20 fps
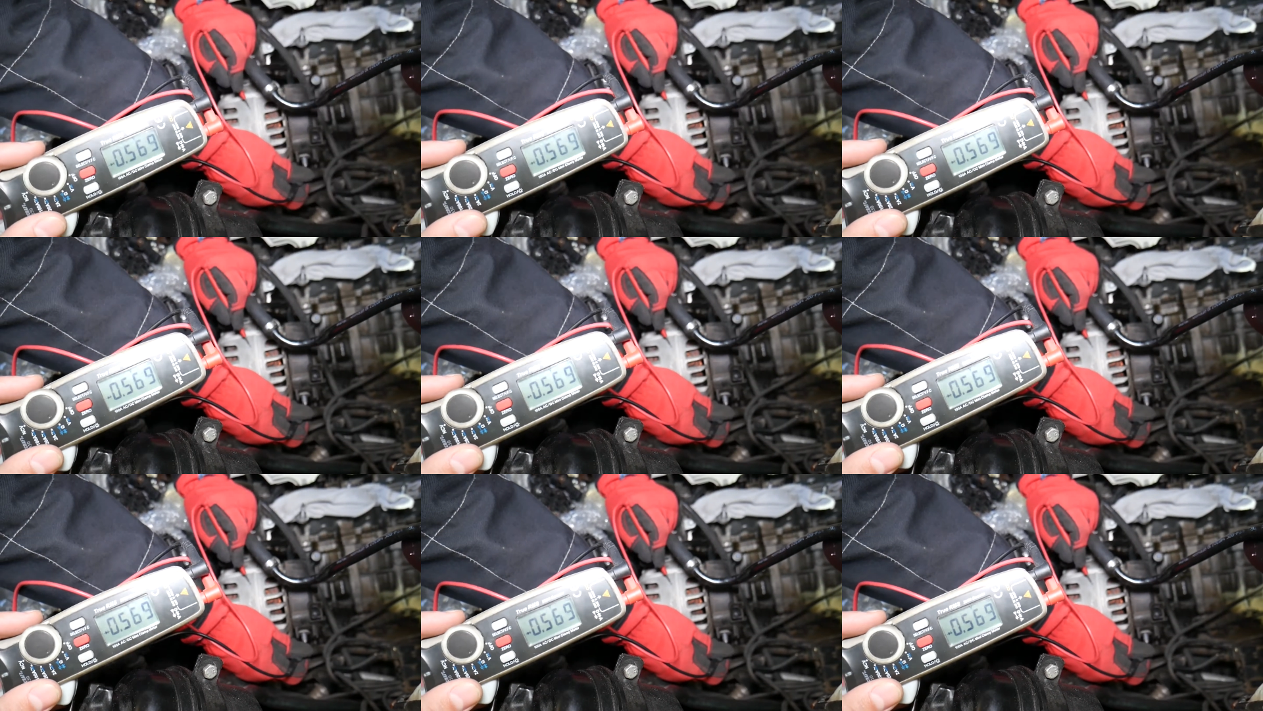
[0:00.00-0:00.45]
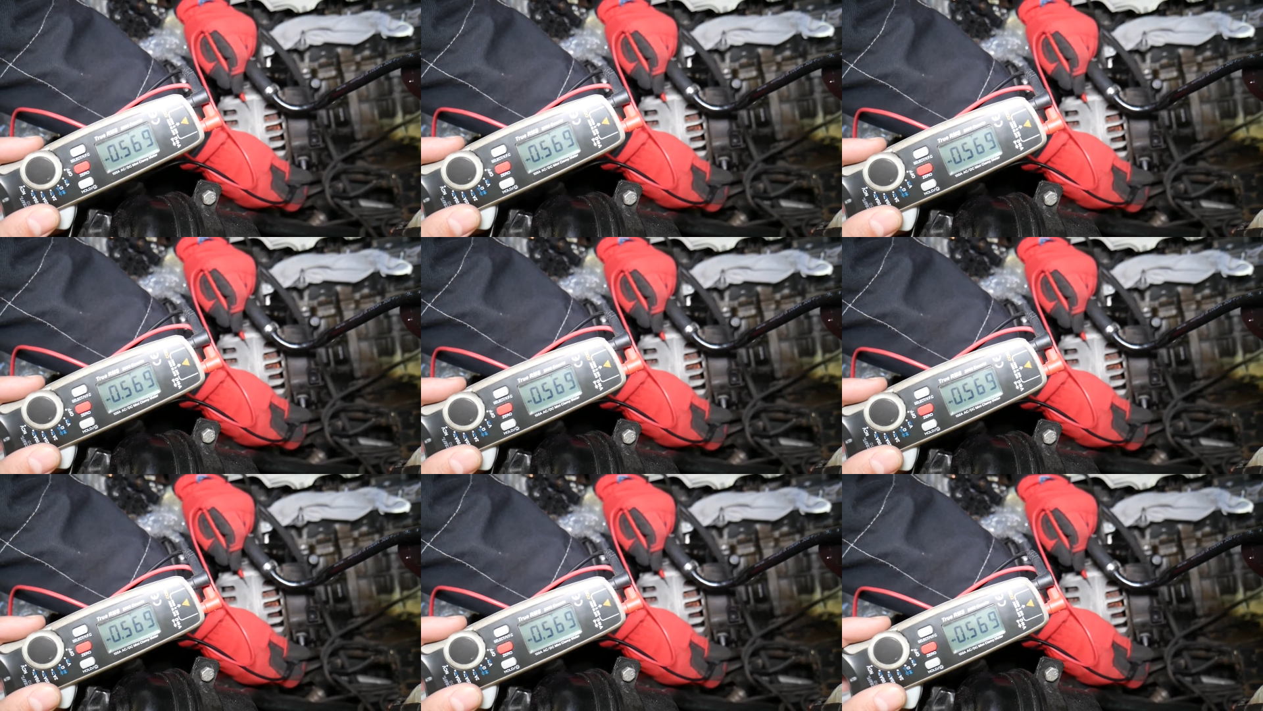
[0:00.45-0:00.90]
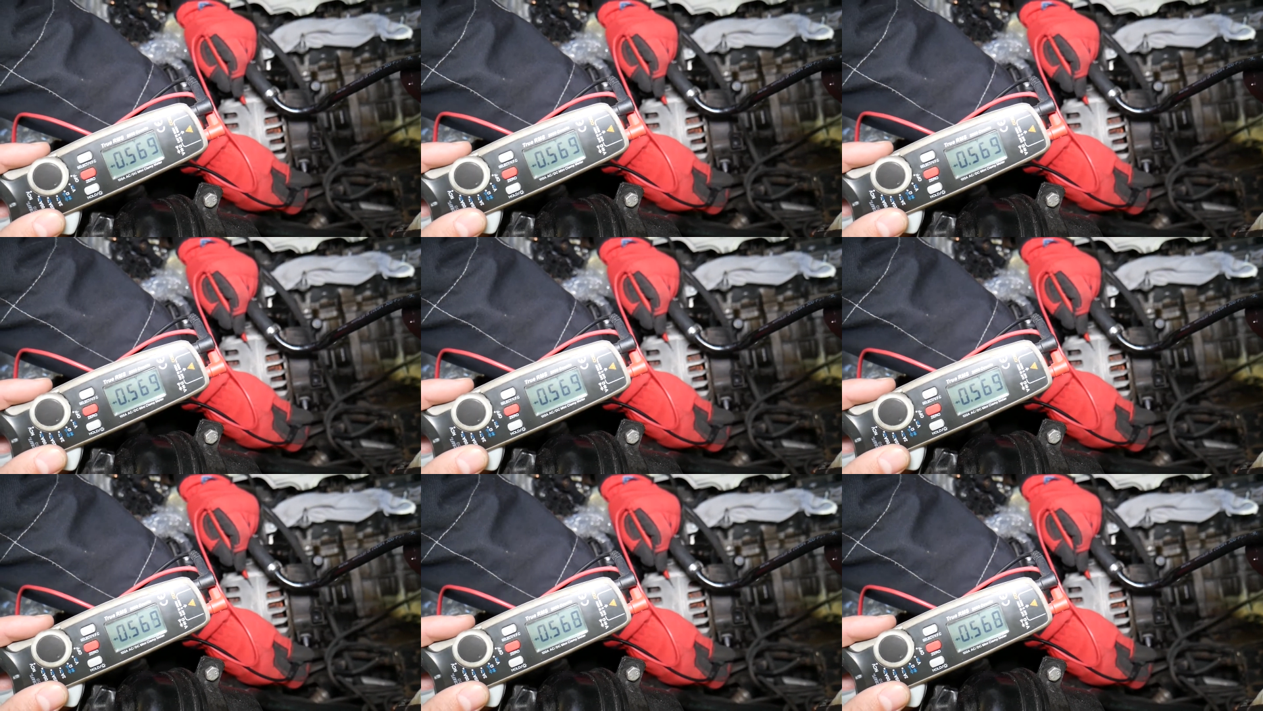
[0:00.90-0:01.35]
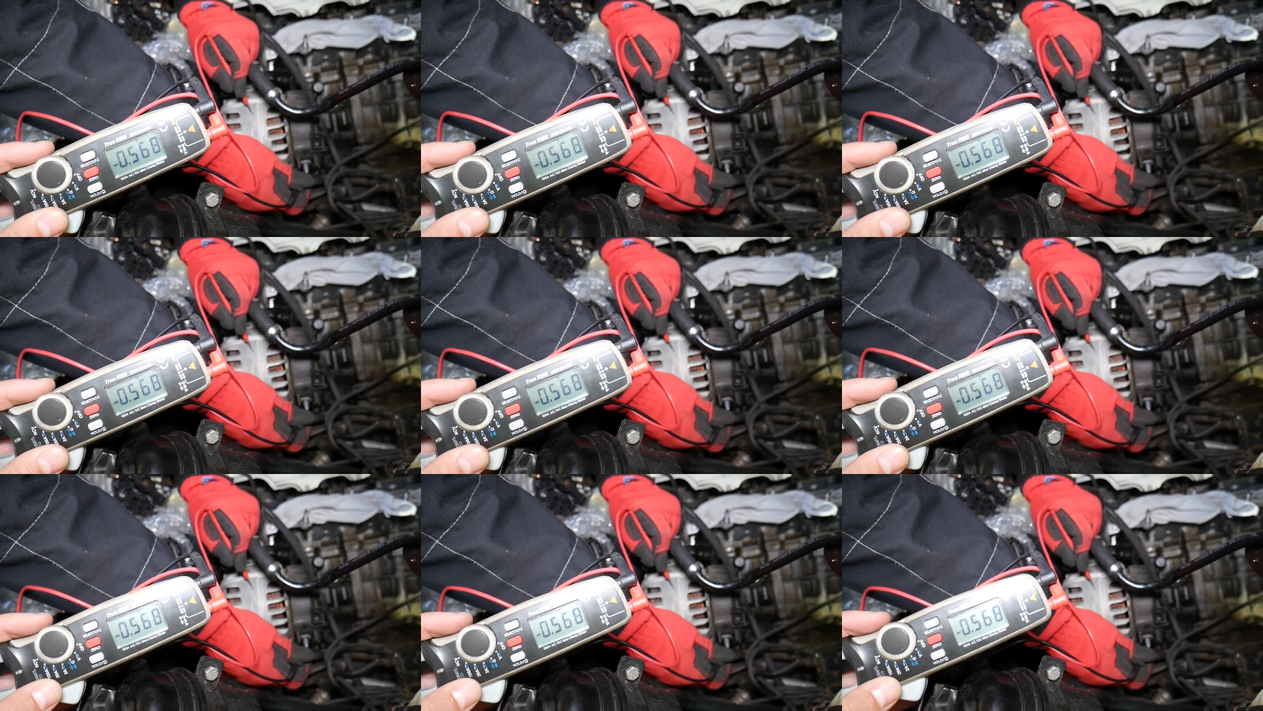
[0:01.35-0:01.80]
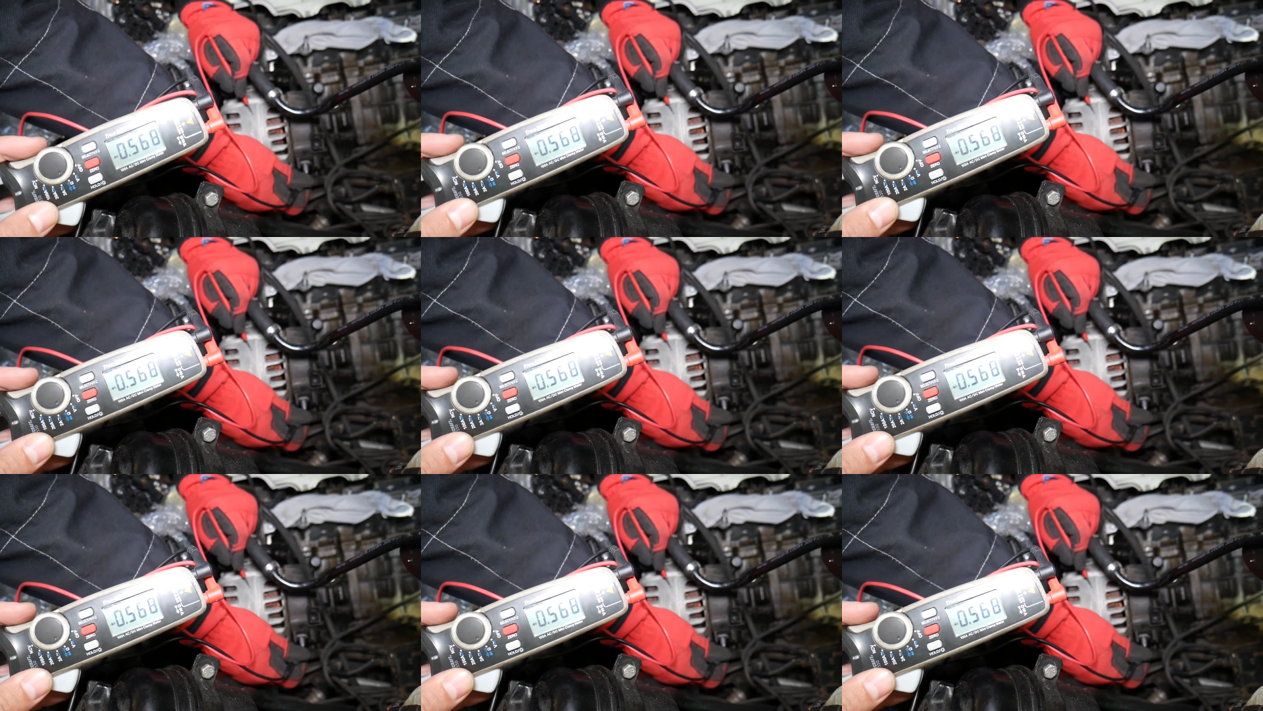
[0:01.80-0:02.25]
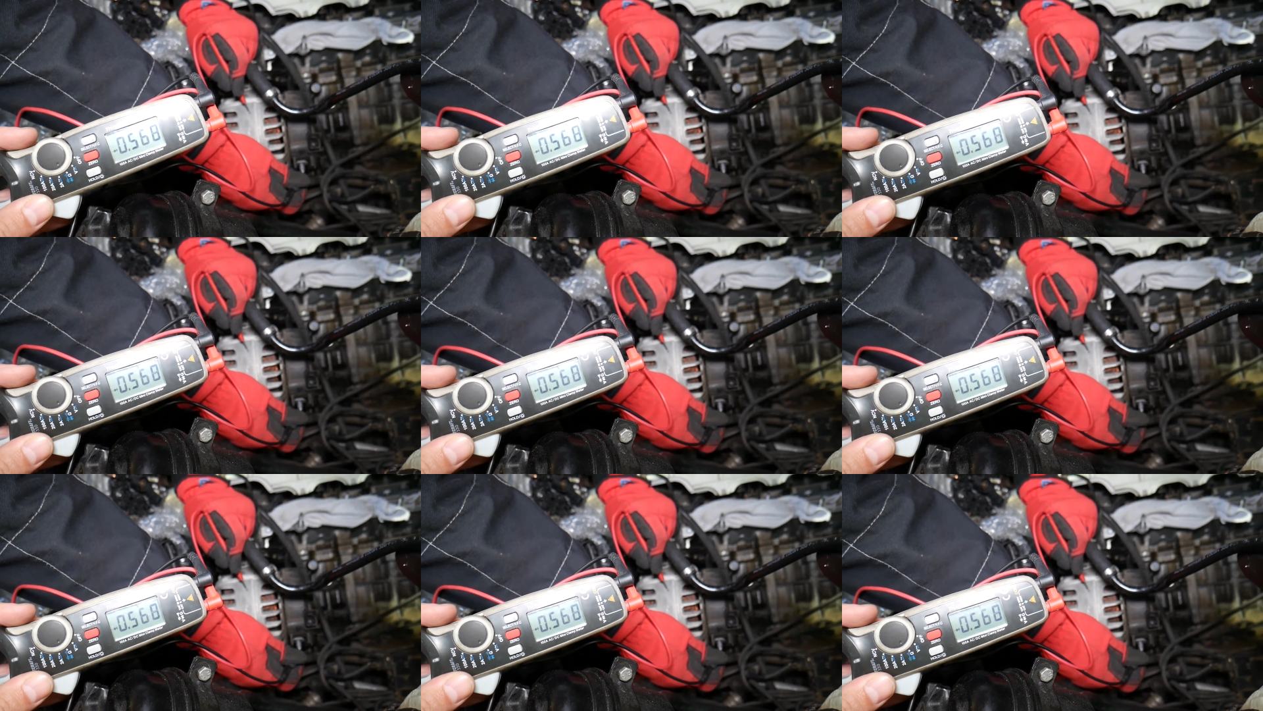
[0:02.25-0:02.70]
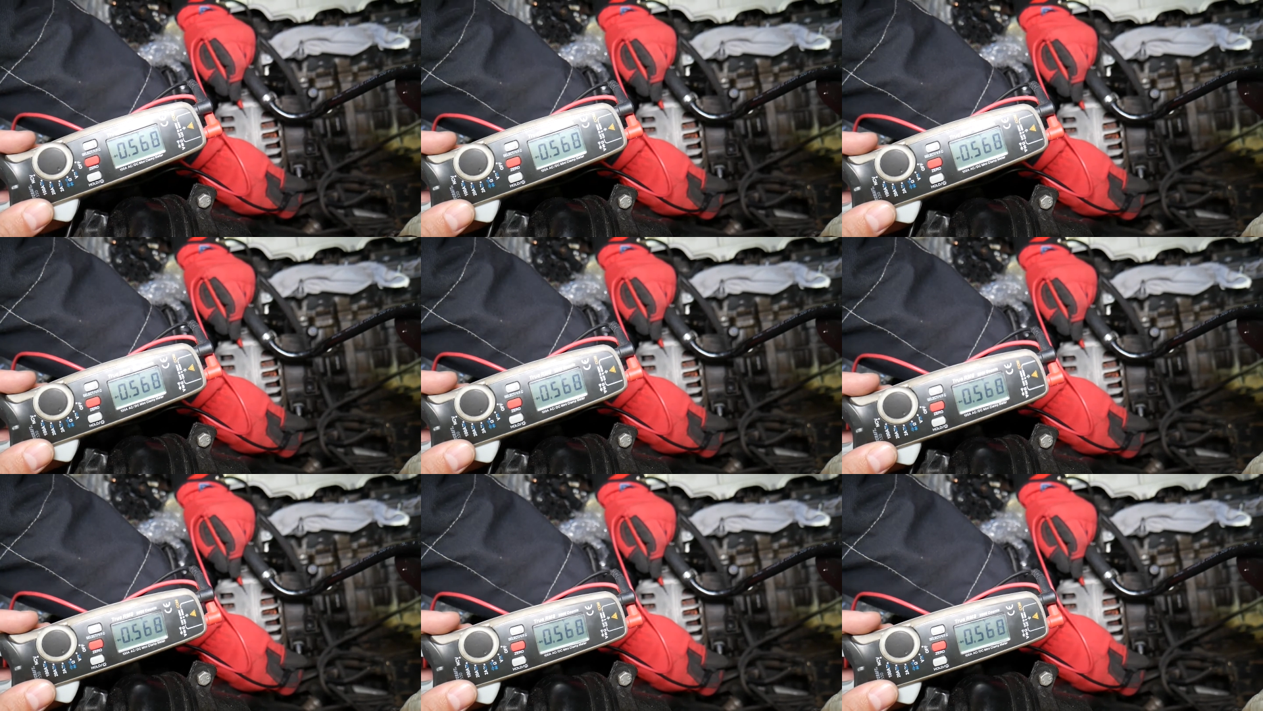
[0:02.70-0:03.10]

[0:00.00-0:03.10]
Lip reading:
Nobody's mouth can be seen.